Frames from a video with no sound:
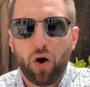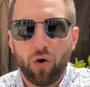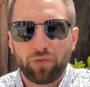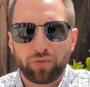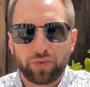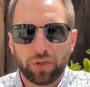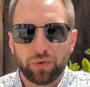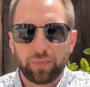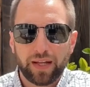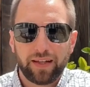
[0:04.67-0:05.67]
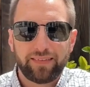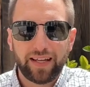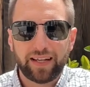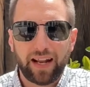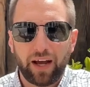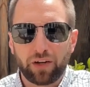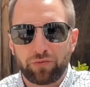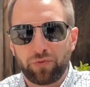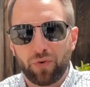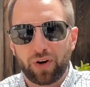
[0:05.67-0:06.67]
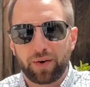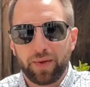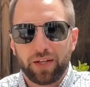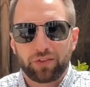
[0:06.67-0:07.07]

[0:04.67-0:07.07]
overview, second out of 4.